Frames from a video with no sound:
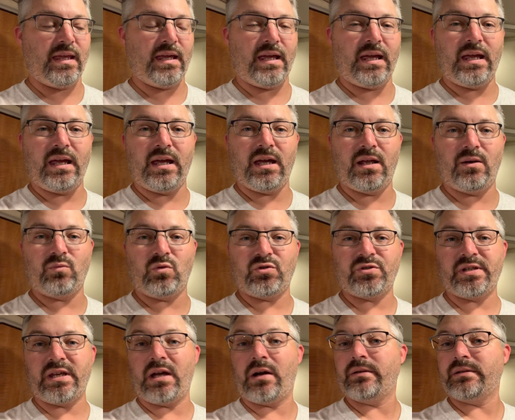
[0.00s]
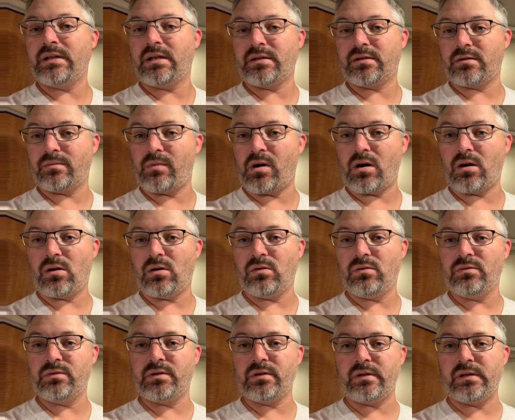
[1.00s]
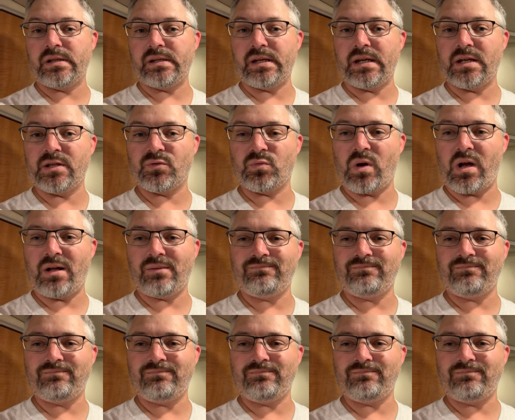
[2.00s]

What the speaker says: and we'll see how it does tomorrow during the day as well.